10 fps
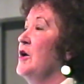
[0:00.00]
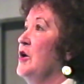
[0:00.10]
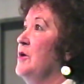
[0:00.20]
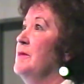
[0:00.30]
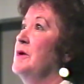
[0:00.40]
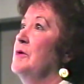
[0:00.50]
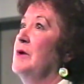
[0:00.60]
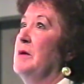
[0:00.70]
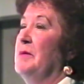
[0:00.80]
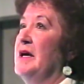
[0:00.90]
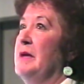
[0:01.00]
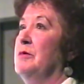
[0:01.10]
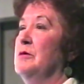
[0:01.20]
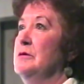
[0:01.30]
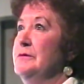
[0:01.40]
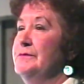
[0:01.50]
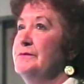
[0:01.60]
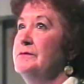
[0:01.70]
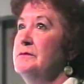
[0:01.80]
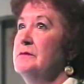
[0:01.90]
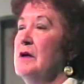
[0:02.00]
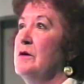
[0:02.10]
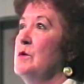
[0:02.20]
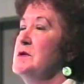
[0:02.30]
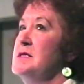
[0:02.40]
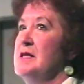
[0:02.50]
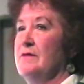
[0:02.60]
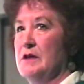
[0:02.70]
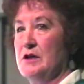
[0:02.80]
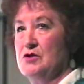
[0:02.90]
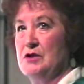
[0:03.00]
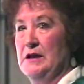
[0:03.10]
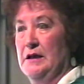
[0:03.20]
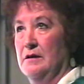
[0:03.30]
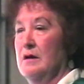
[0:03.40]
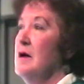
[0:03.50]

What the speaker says: human-looking people. There were 7 actually,